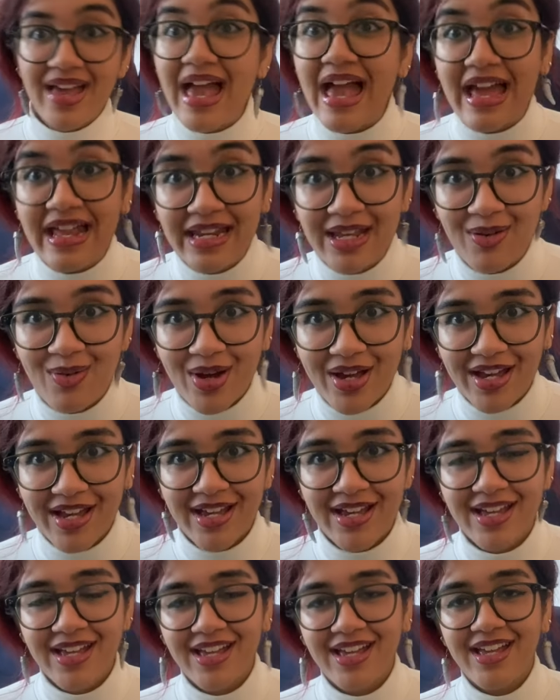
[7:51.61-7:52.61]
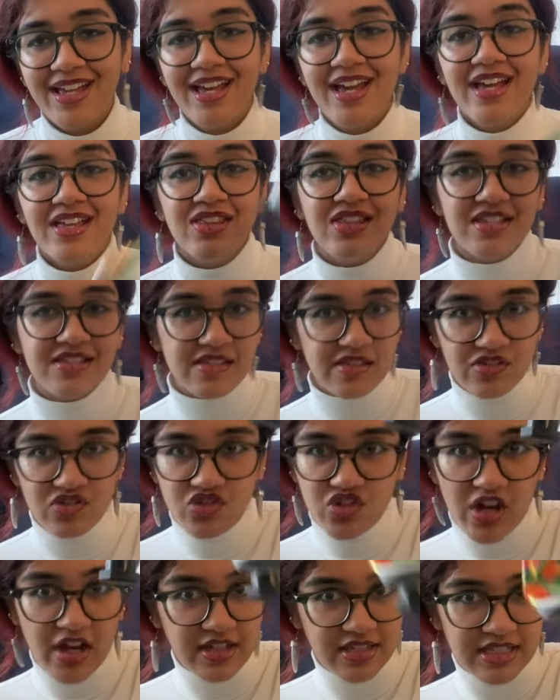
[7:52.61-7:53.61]
Anyway. This is
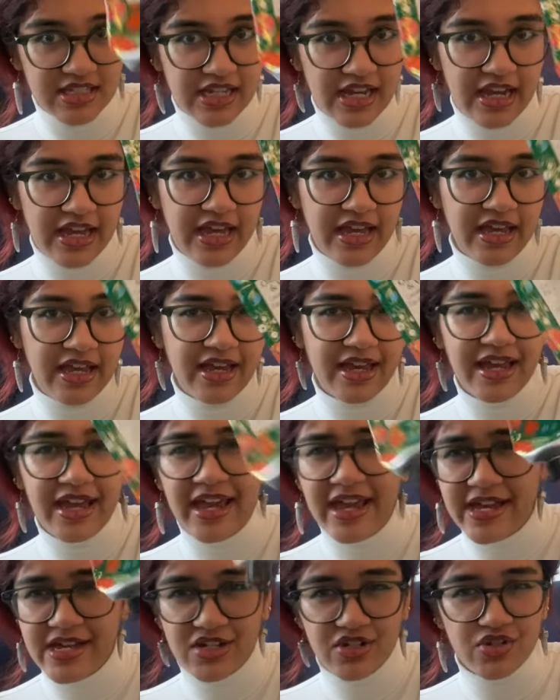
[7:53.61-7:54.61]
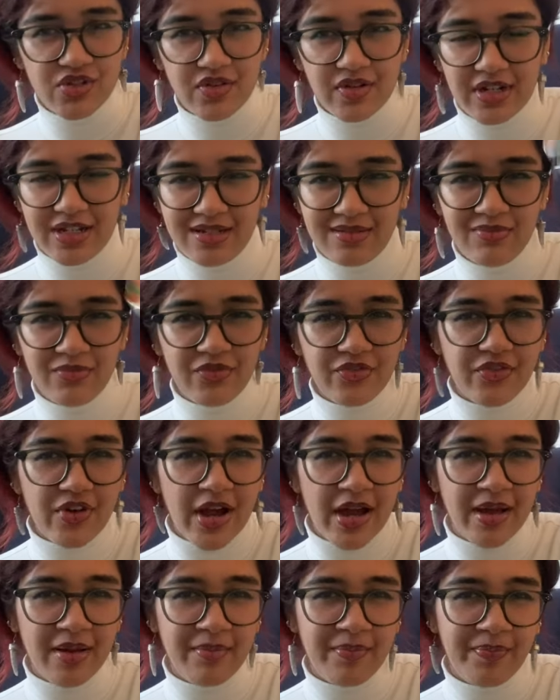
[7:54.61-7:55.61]
just a hand cream
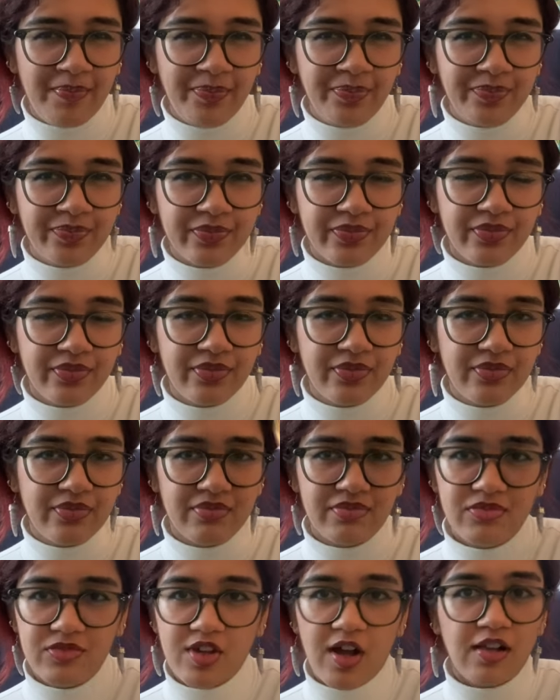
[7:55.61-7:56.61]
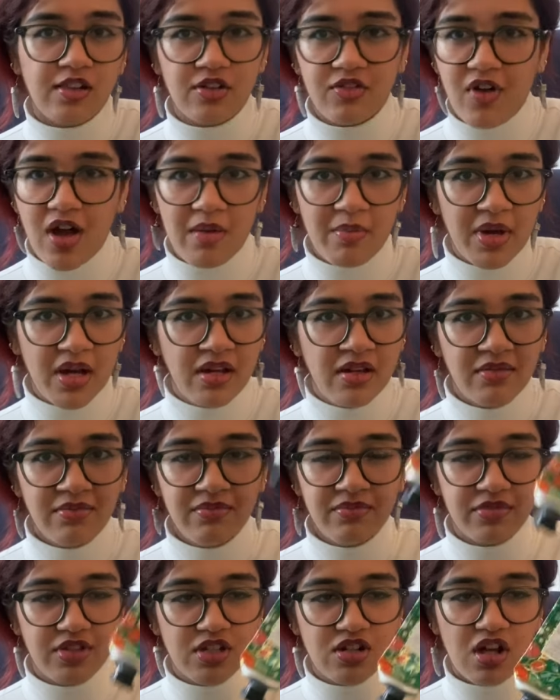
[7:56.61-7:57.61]
from Dollarama,
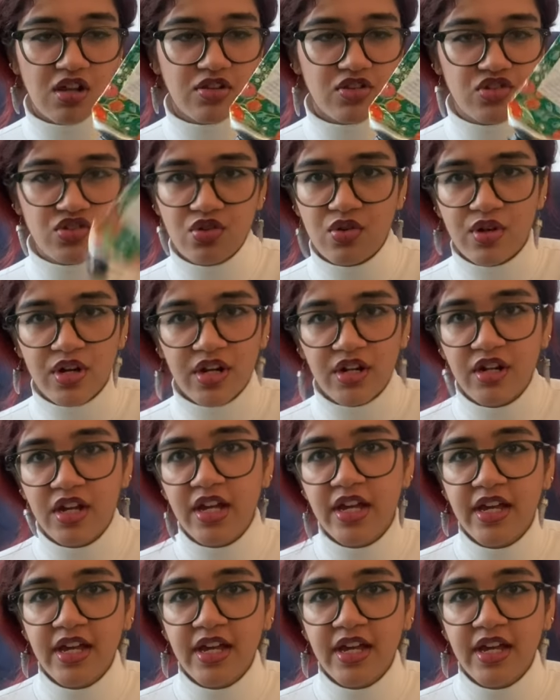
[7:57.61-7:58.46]
the dollar store.